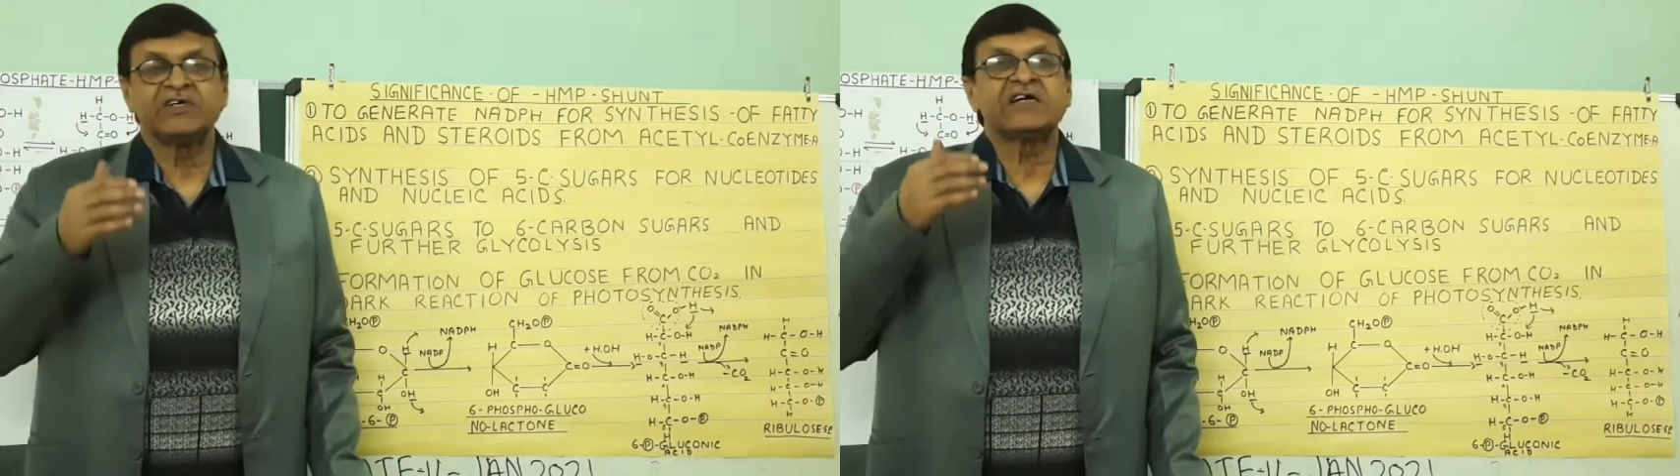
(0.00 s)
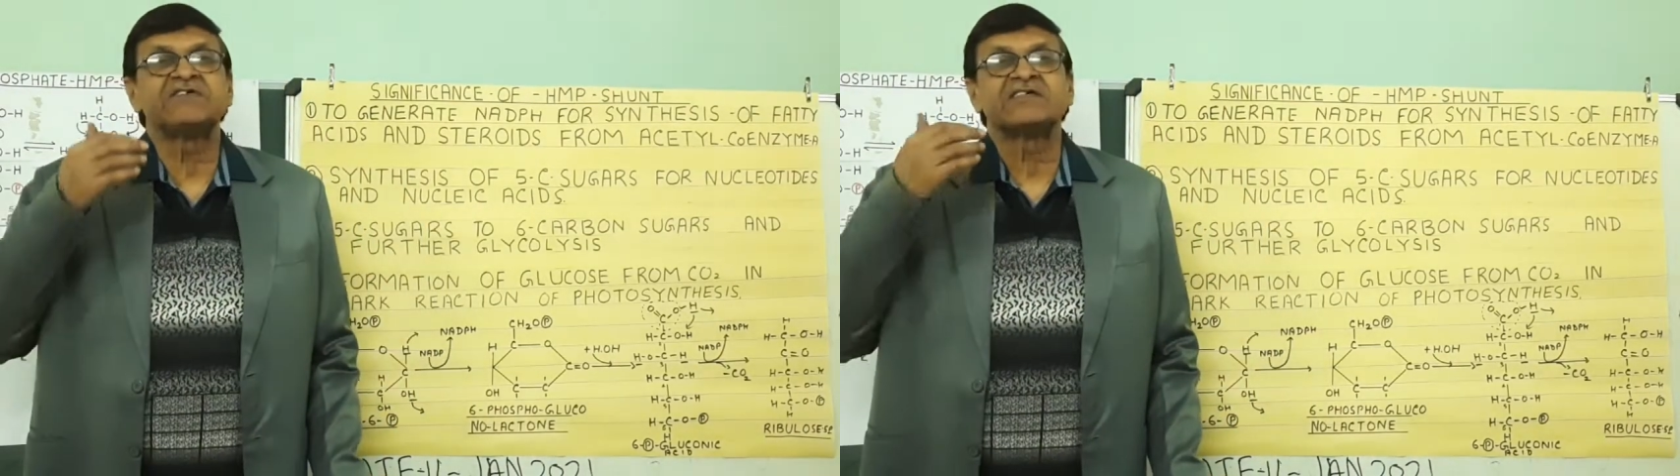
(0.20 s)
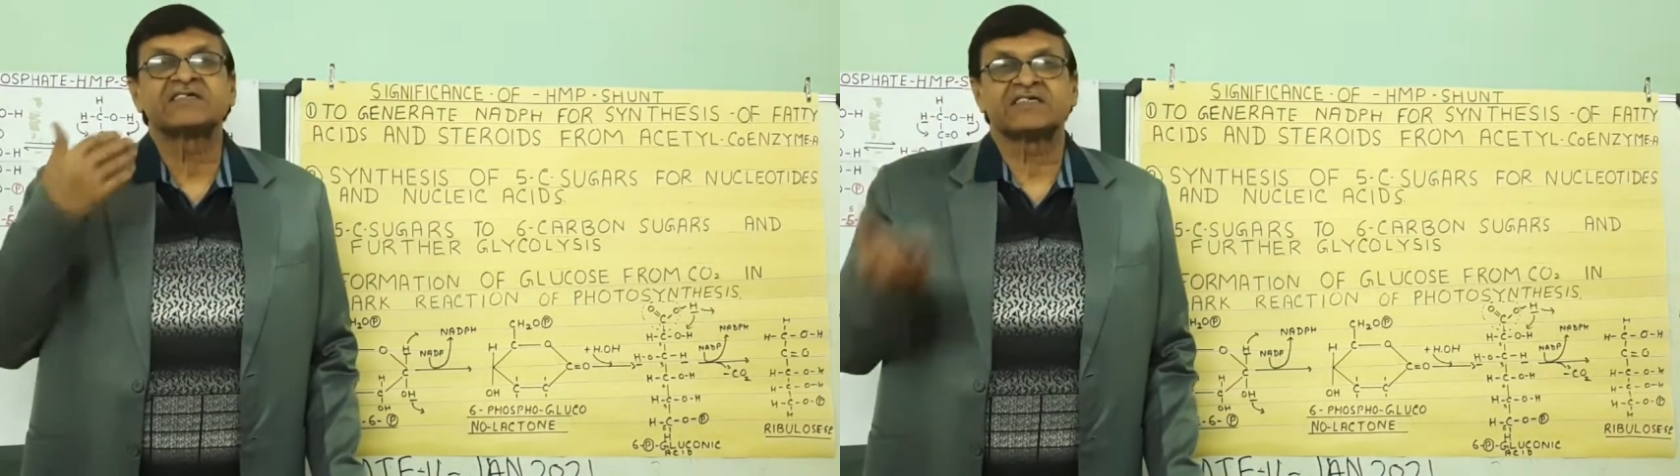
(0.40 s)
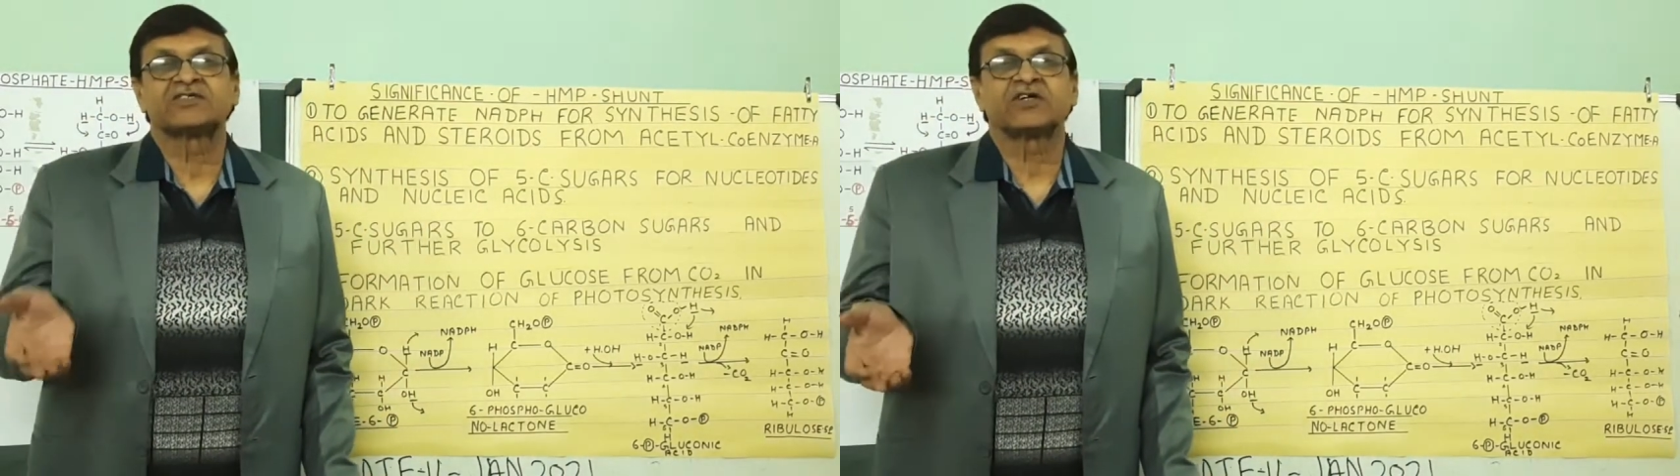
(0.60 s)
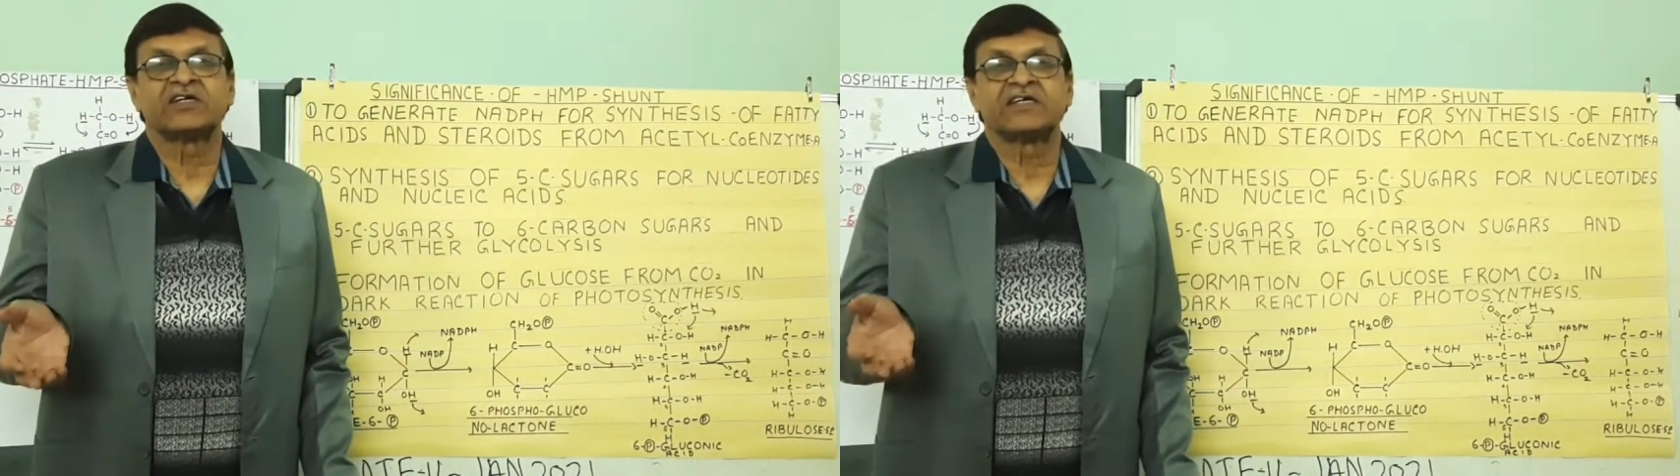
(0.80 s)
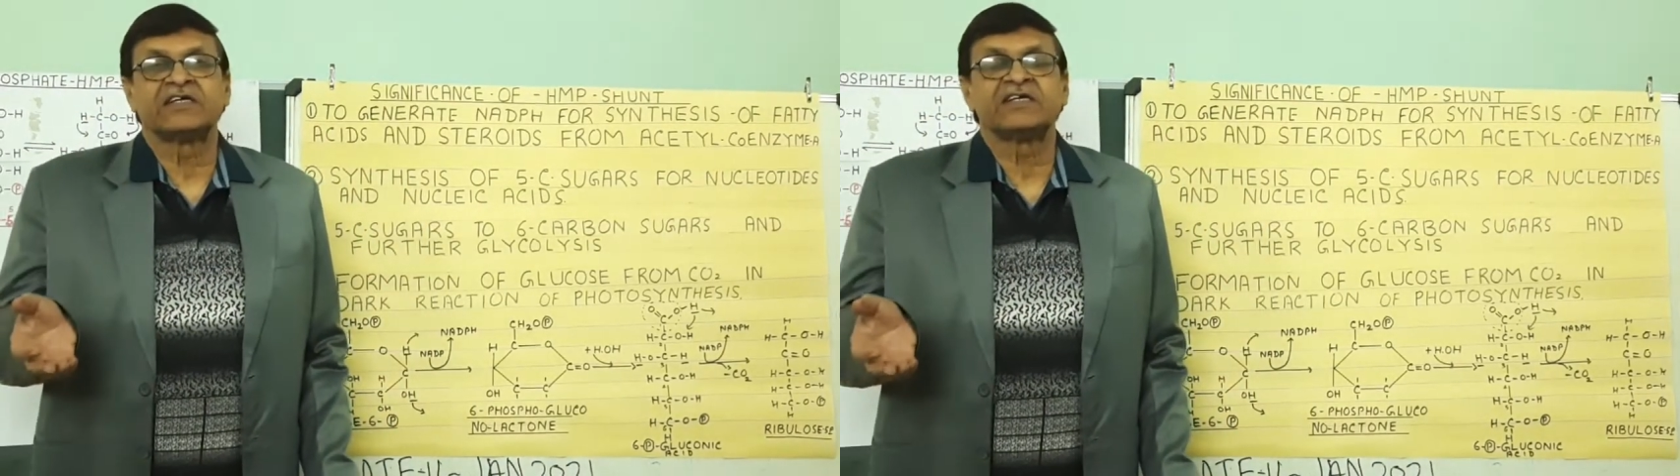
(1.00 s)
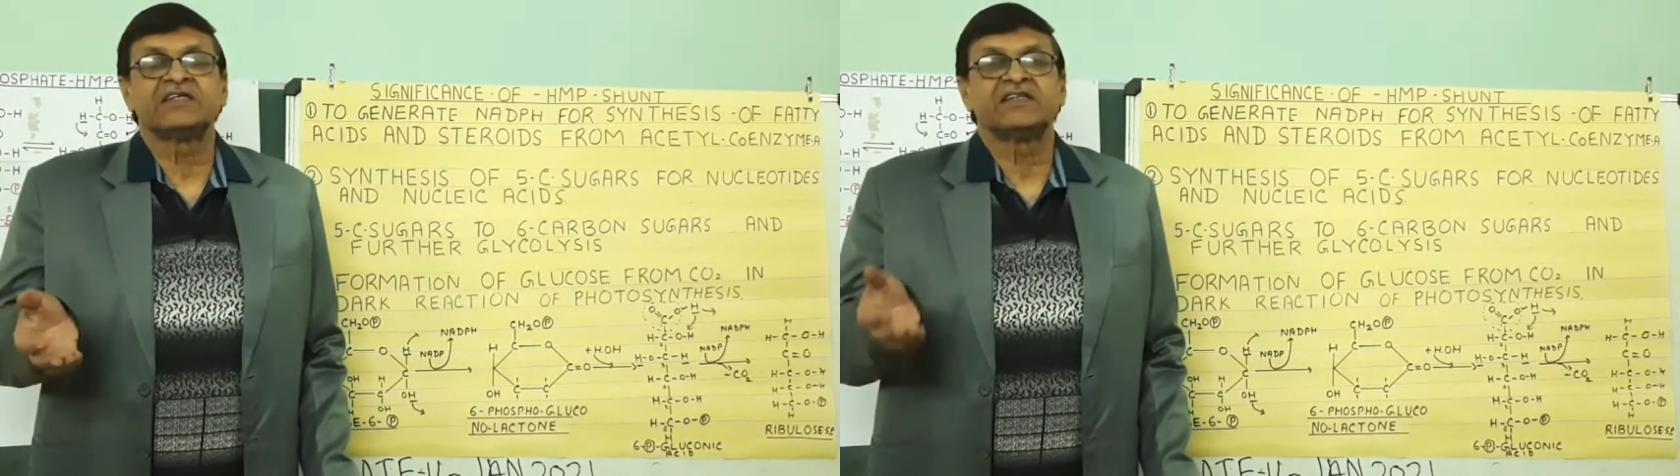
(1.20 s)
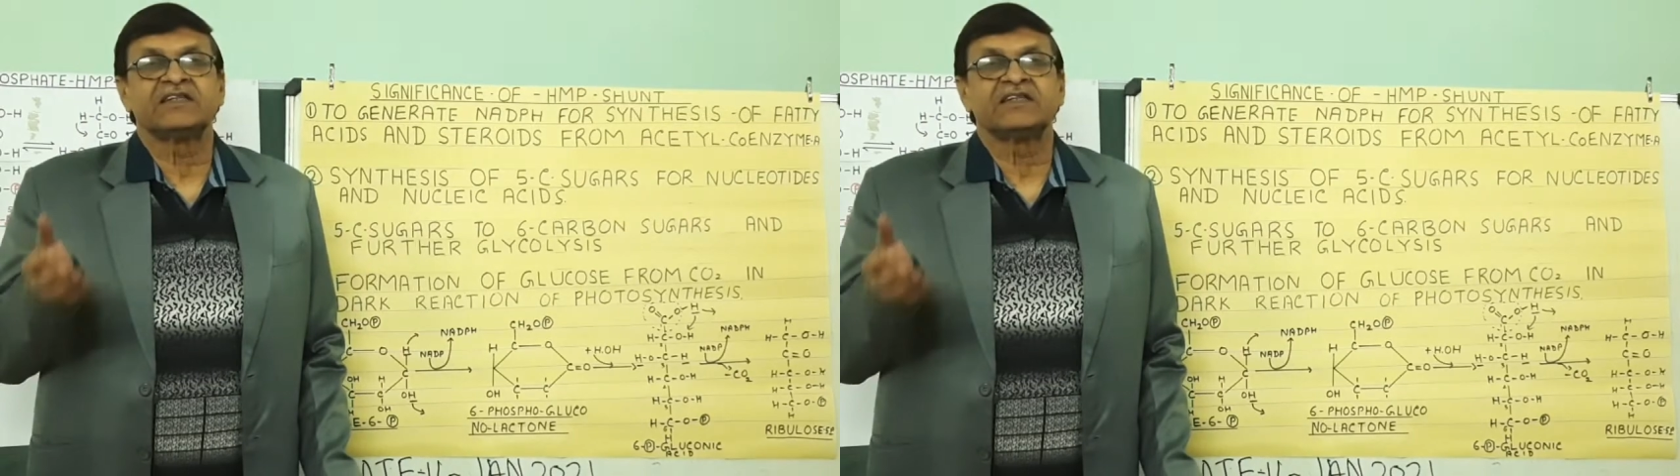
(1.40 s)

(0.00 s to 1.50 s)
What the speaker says: have discussed already